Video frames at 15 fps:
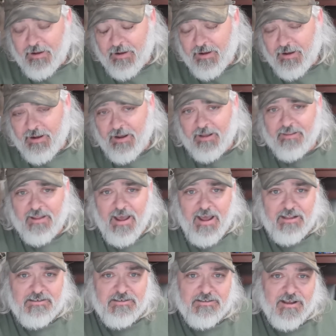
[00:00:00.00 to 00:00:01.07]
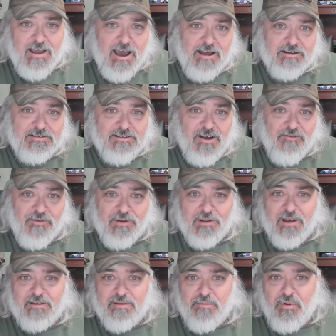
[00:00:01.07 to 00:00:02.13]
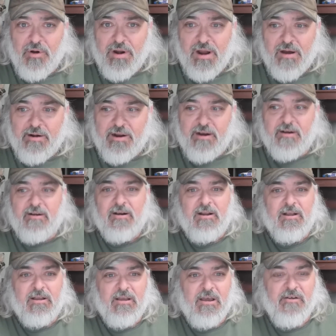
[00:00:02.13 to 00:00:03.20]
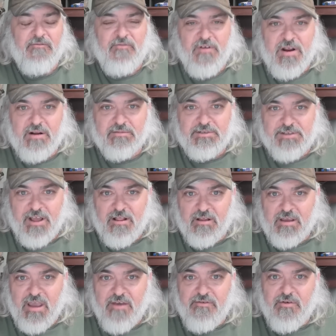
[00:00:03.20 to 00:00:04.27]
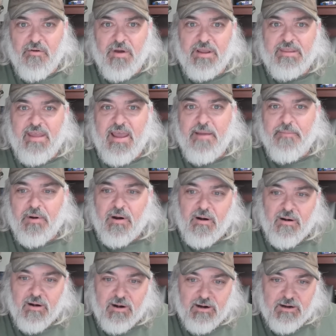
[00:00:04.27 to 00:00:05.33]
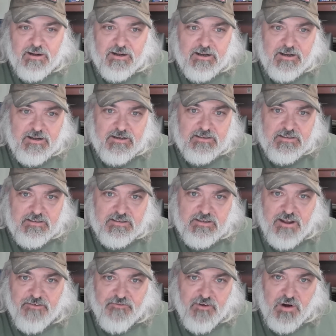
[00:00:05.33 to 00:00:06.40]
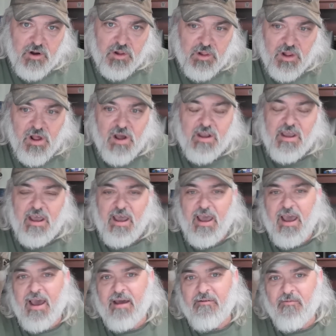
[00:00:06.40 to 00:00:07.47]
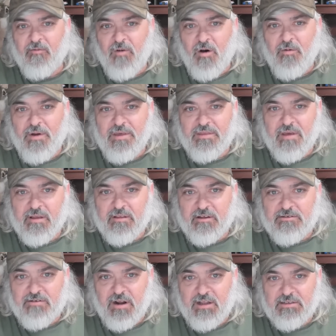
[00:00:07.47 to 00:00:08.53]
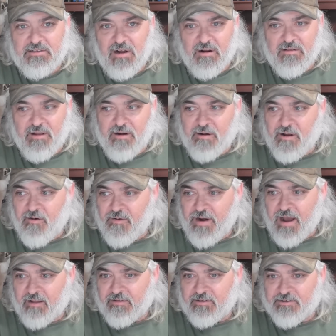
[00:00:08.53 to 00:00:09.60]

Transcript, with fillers: And that's the kind of stuff we like to point out here at Freedom's Steel and give you a deeper, different look at what we think the trends are that are going out there.